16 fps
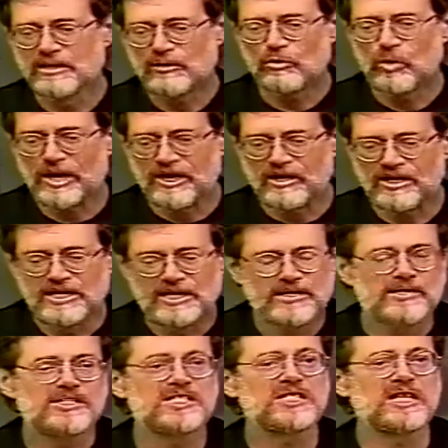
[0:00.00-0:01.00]
where
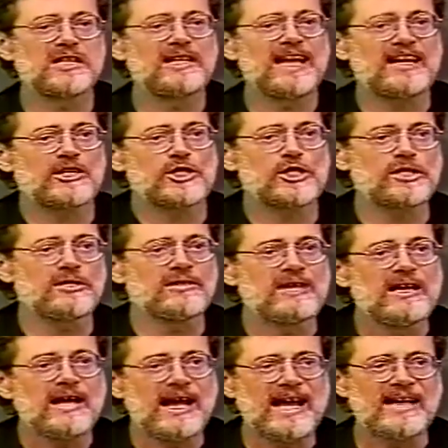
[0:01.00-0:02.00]
selection,
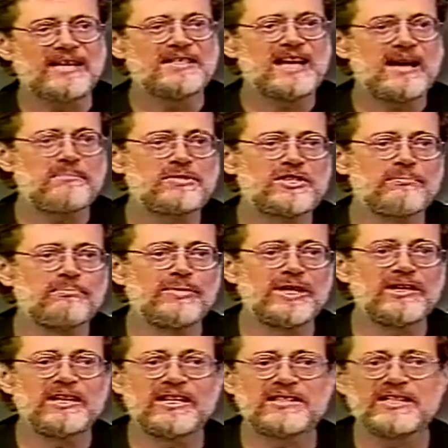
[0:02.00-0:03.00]

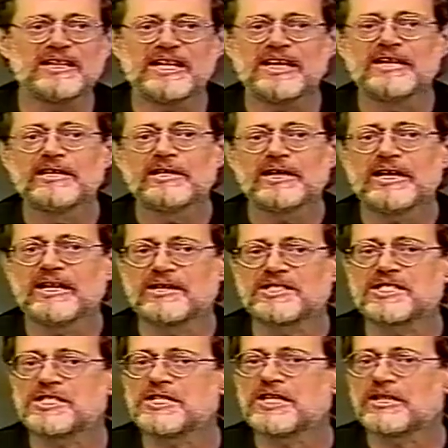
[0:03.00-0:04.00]
adaptability,
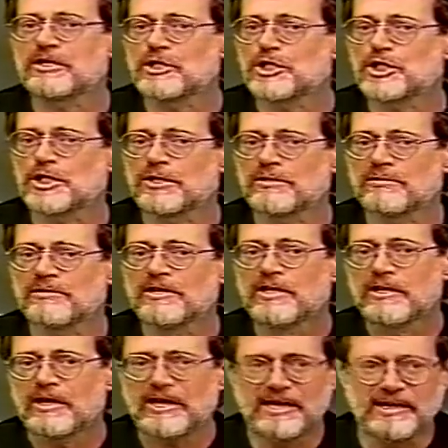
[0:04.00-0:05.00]
extinction,
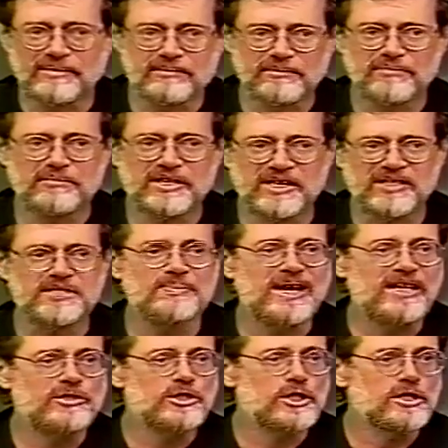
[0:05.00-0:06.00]
and
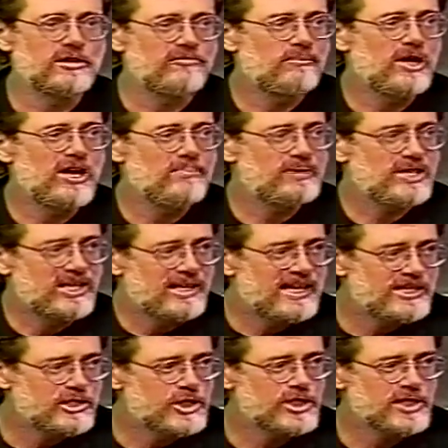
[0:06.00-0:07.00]
expansion of
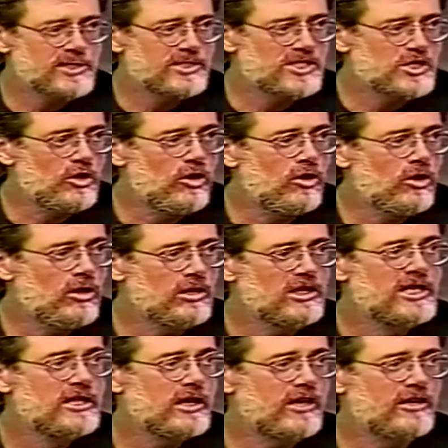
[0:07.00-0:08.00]
populations
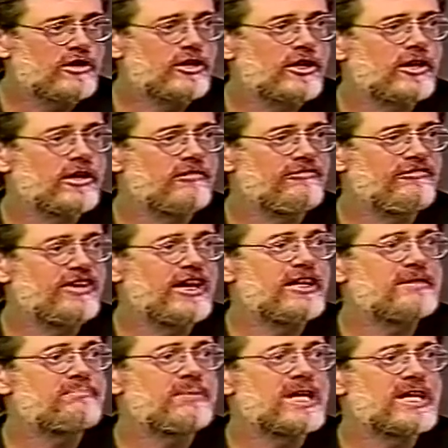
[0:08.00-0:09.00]
all occur
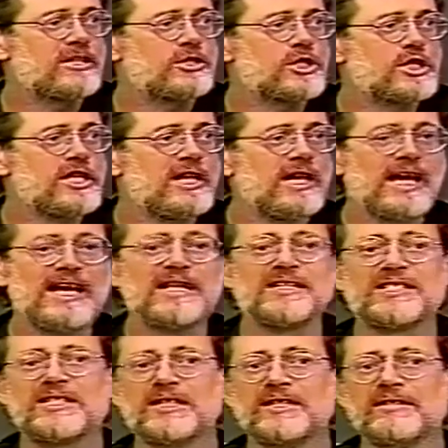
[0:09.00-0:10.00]
very much
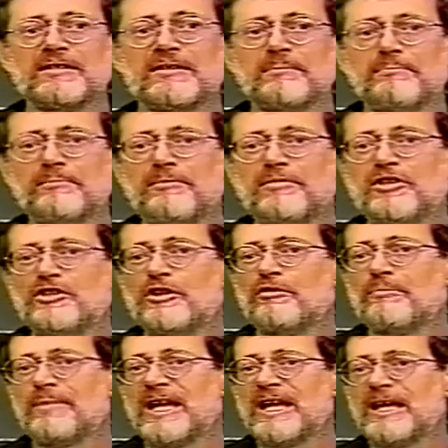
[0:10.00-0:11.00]
as in the
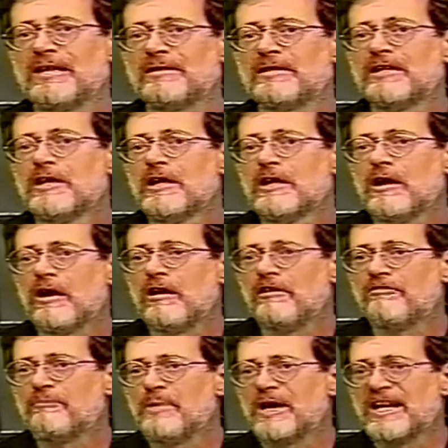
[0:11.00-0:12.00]
domain
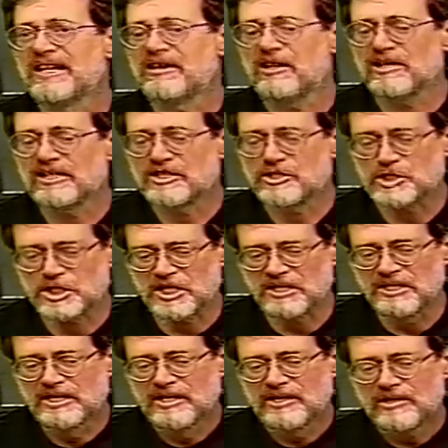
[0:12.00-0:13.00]
of biology.
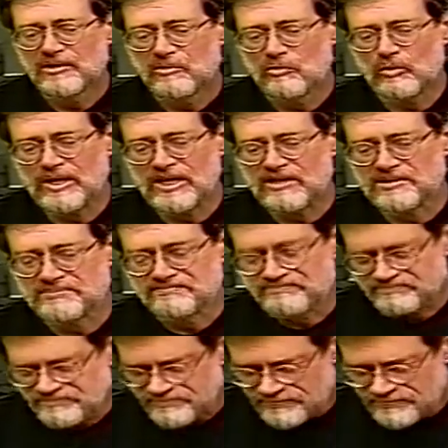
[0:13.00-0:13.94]
Well,